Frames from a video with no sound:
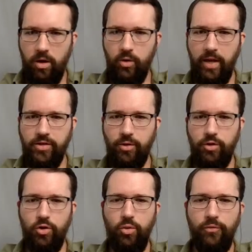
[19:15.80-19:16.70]
Okay, so
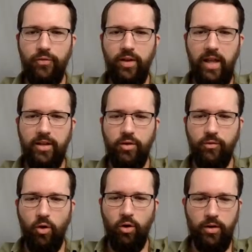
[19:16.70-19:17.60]
you feel like you've
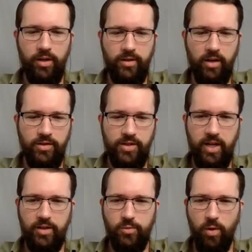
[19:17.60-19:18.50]
already done
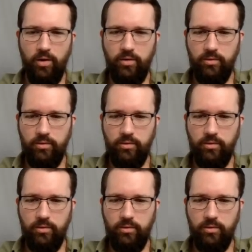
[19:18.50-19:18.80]
stage one.